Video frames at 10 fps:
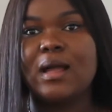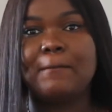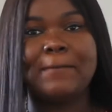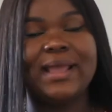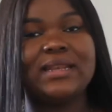
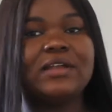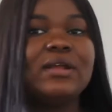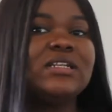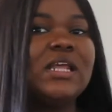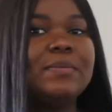my
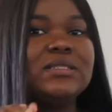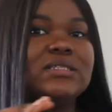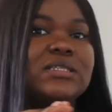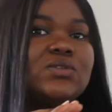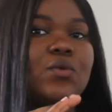direct debit
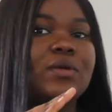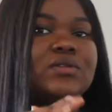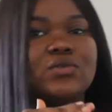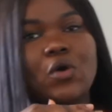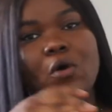is going
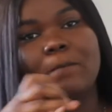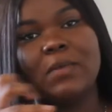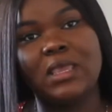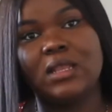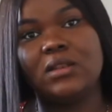to come
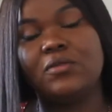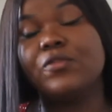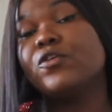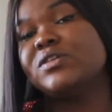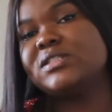in
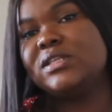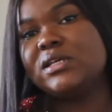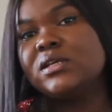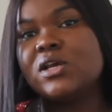Thursday.